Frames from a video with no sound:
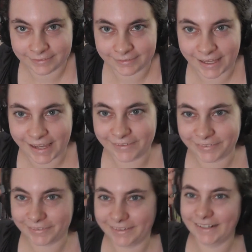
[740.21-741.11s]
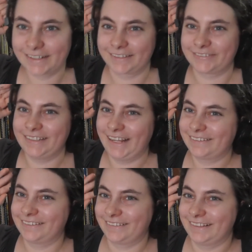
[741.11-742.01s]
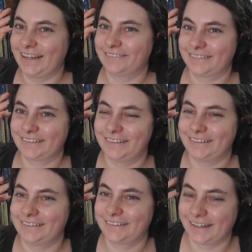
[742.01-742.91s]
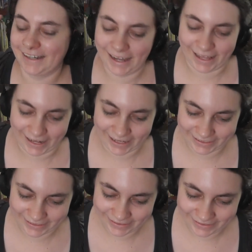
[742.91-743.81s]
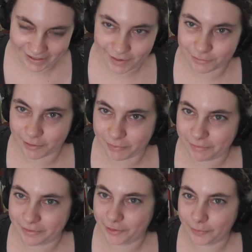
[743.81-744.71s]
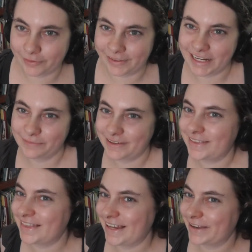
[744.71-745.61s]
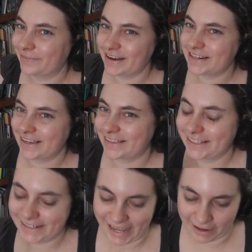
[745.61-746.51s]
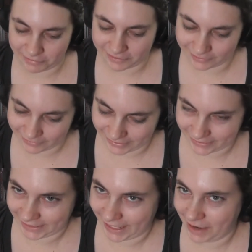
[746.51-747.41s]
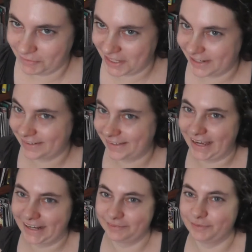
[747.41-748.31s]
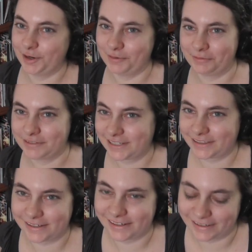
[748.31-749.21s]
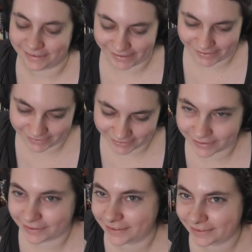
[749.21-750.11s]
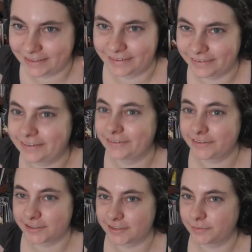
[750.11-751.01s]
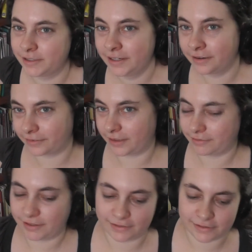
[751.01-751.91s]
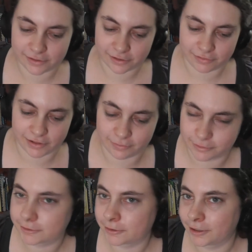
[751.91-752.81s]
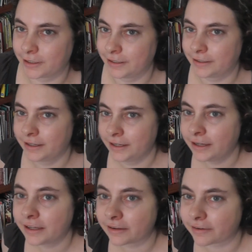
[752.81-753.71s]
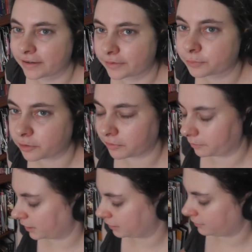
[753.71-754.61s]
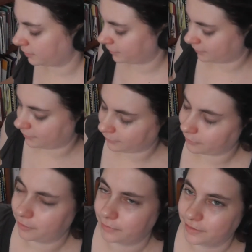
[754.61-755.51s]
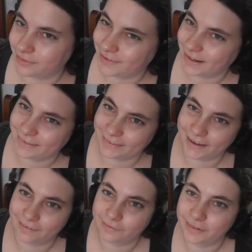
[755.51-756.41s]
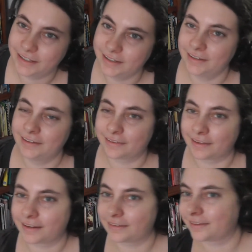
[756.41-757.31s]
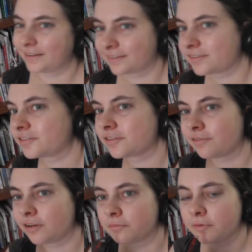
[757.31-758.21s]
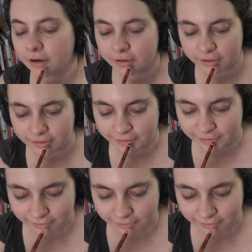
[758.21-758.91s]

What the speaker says: Hey everyone, I just realised it's 11 o'clock. I probably was almost going to miss it then if I just didn't happen to look at the time at that exact moment, which is good, because I started listening to YouTube, because that's what I tend to do when I'm drawing. Though I guess it probably makes me a bit slower, but it's nice to have something to listen to while I'm working.